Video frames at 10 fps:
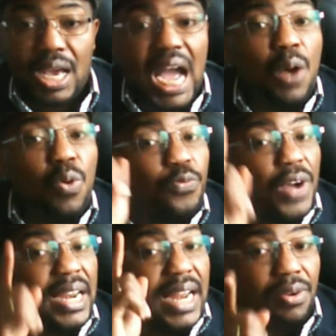I will
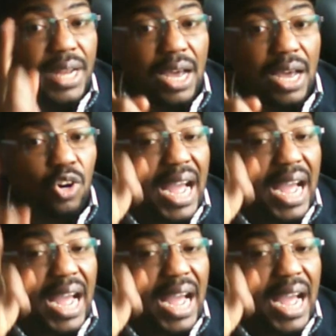find another room